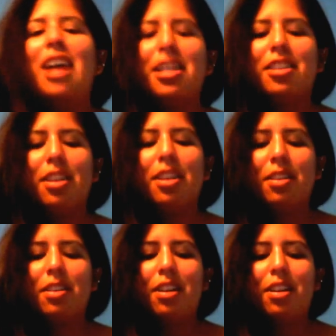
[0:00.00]

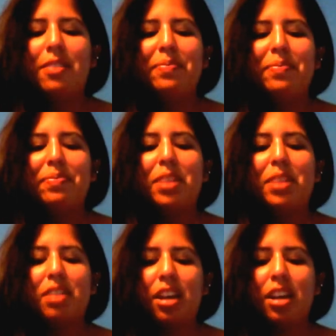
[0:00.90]
hassling
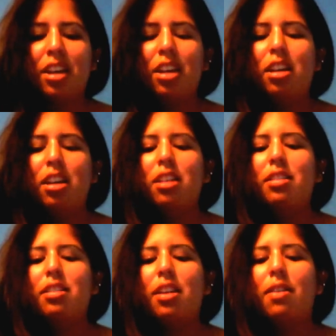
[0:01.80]
piercing.
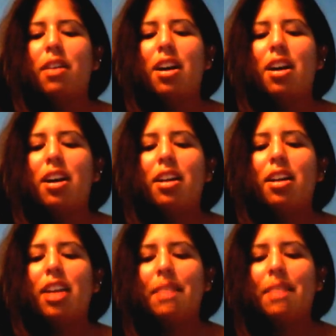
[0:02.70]
So,
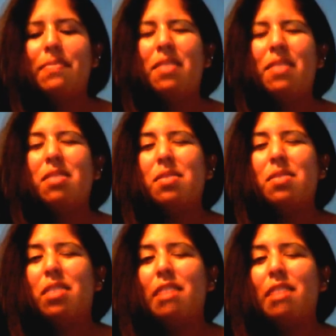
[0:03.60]
yeah, that
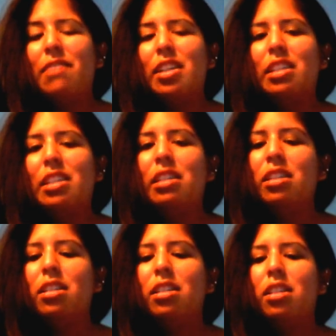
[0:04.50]
wasn't really that fun.
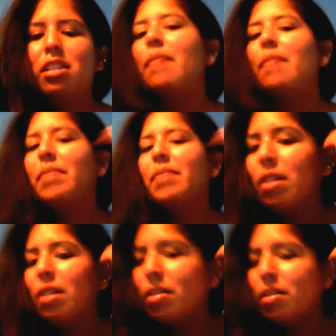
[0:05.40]
Then
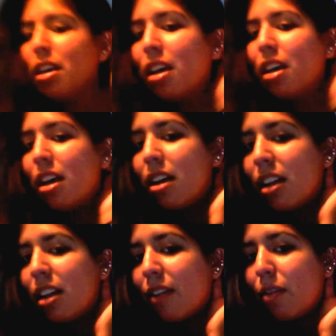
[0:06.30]
when I was,
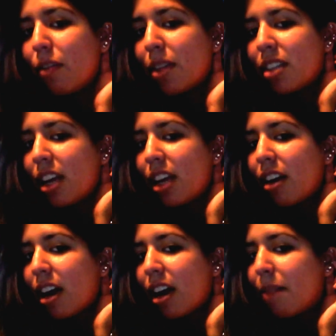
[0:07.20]
like, a few months
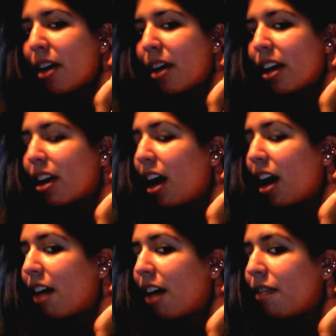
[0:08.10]
later, I got my
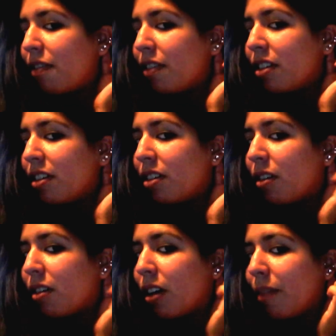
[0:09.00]
cuff,
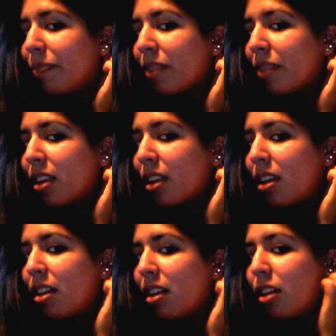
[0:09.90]
or
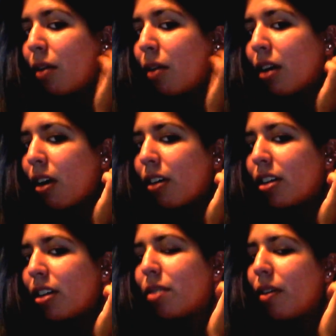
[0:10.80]
lower
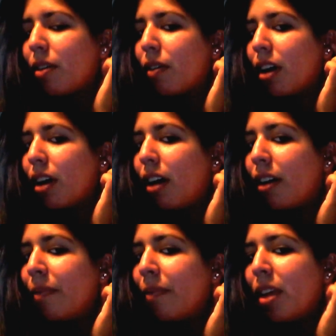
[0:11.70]
cartilage, whatever you want to
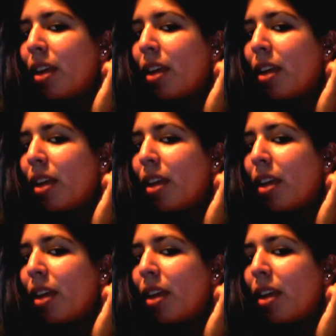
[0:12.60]
call it,